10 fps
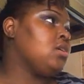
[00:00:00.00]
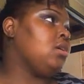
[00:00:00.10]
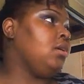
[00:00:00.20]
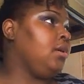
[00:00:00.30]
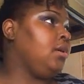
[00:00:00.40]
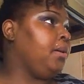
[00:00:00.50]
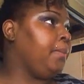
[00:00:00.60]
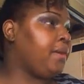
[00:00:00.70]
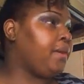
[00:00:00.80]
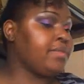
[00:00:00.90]

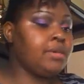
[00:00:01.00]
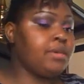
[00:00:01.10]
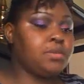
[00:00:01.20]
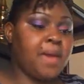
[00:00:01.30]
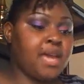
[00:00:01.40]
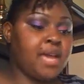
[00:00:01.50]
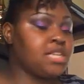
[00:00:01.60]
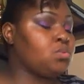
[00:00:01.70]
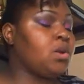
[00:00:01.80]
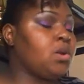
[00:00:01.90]
um, everything was
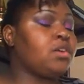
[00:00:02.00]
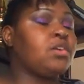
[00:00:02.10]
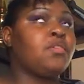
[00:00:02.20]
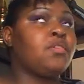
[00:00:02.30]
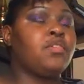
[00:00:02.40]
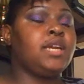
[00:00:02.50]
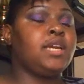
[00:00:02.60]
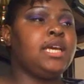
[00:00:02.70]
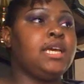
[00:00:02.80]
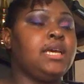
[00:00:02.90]
packaged
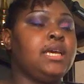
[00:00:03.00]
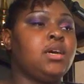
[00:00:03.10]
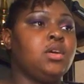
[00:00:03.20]
wonderfully.